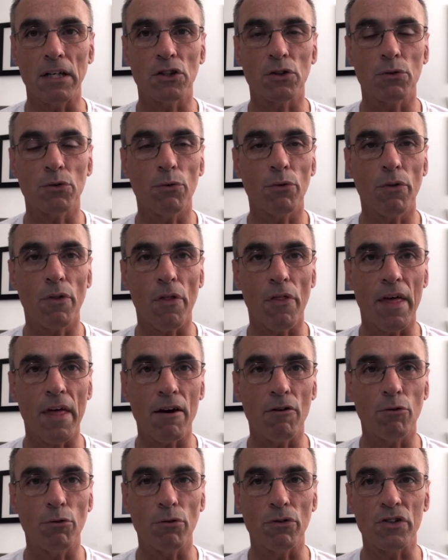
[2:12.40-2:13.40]
make sure that
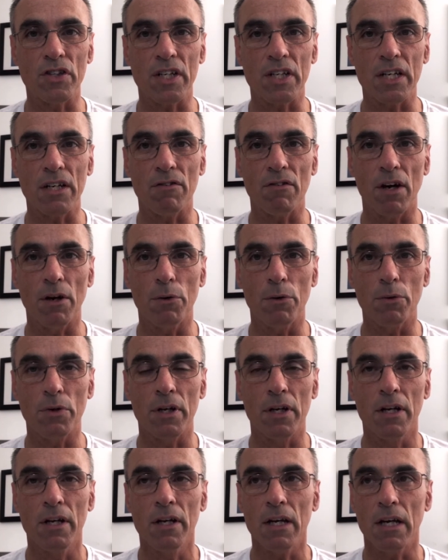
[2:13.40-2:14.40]
they're all
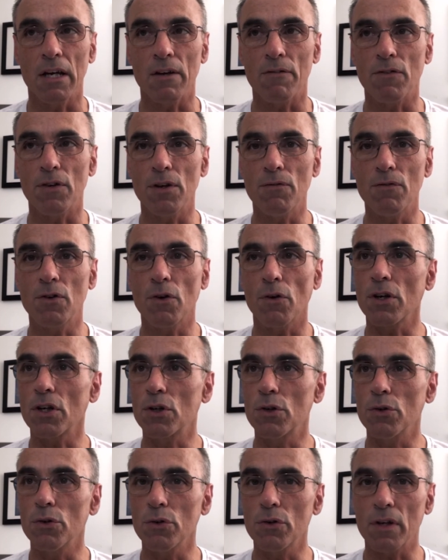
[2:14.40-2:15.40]
zeroed. If you've got
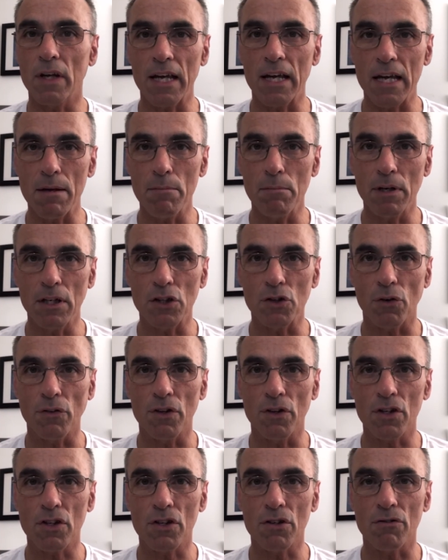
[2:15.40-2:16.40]
a good image
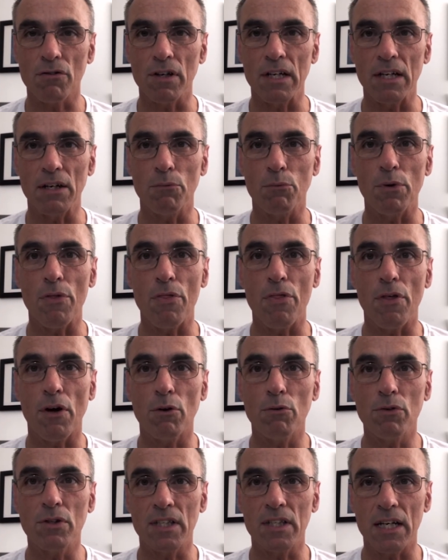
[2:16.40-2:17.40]
on the screen with
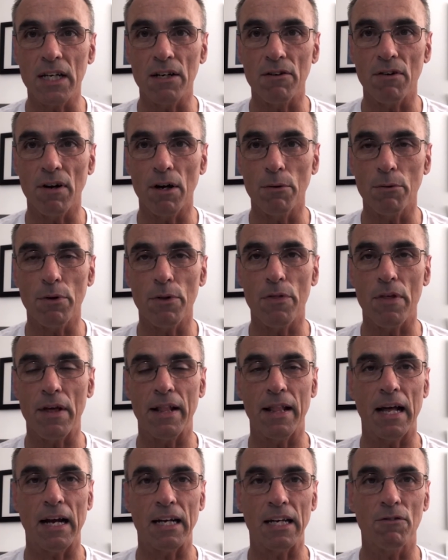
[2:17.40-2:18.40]
those zeroed,
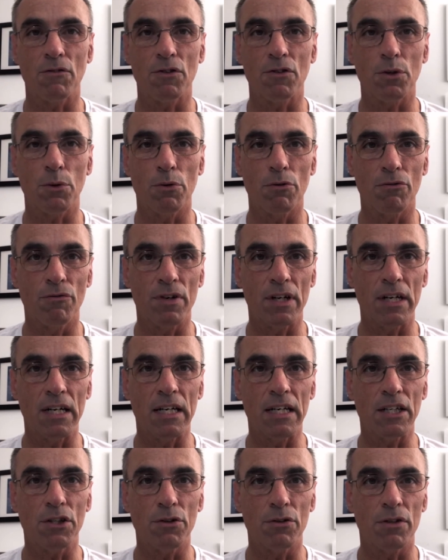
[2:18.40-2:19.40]
then that gives you a
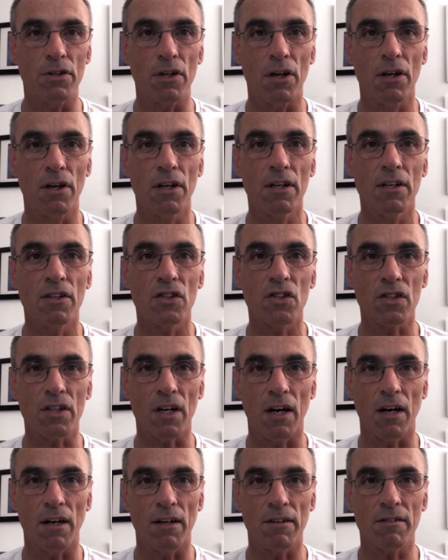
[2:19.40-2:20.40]
really good
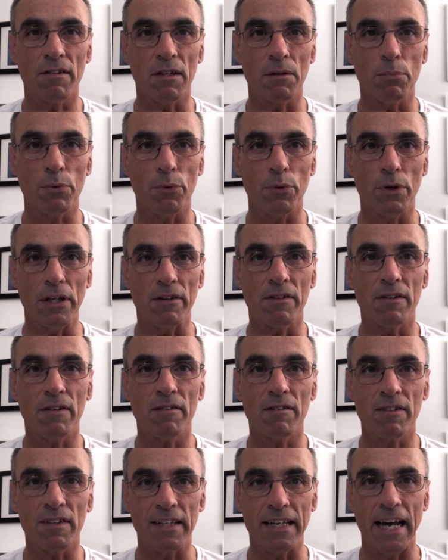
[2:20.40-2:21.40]
starting
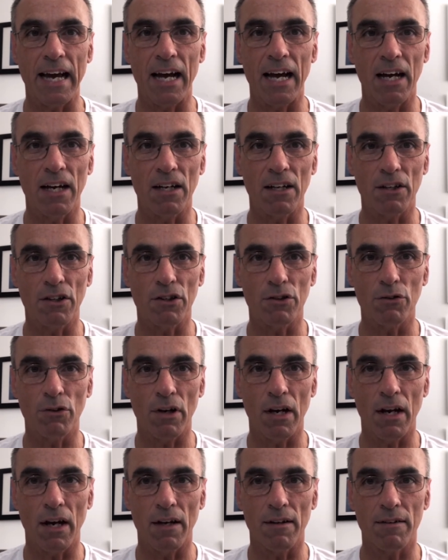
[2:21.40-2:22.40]
point to get a
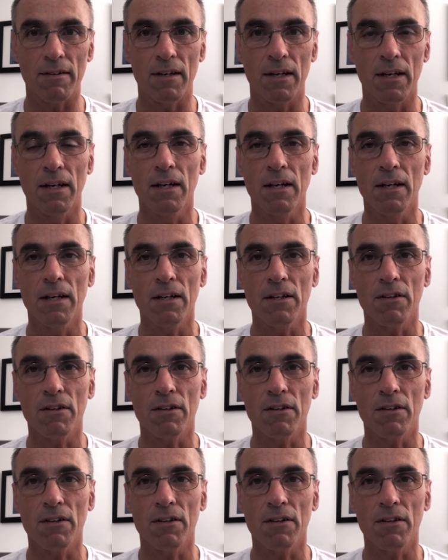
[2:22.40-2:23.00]
good LUT.